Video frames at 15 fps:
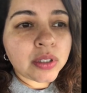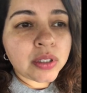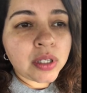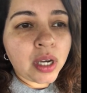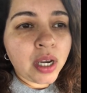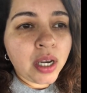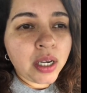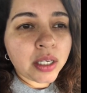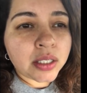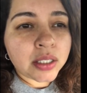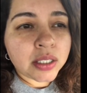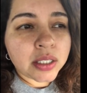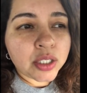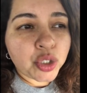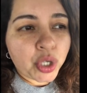doc
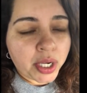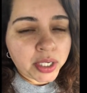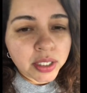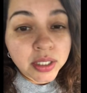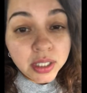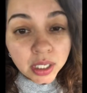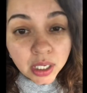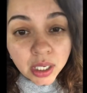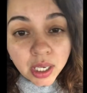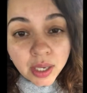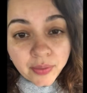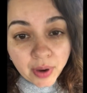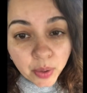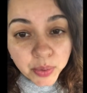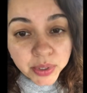checked to see
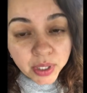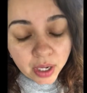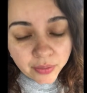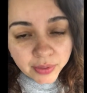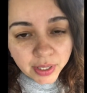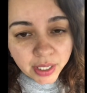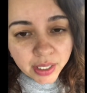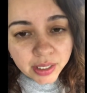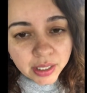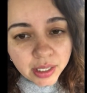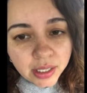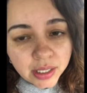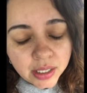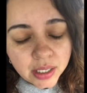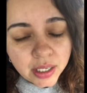if I was
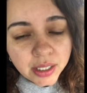ovulating.